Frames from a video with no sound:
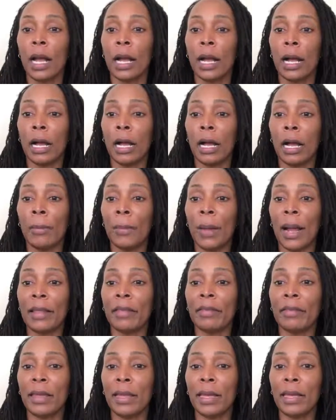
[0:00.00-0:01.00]
I
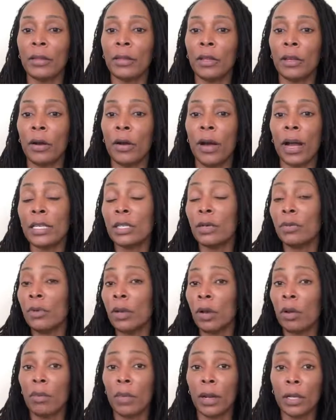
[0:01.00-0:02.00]
think, you know, I don't
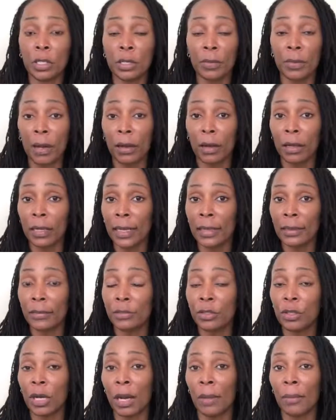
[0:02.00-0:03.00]
know much about
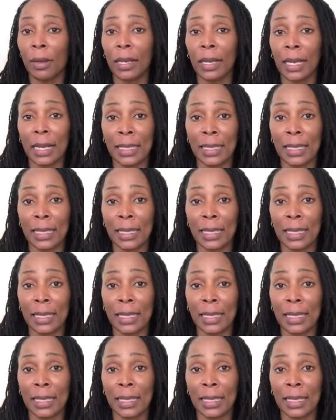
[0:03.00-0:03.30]
collective trauma.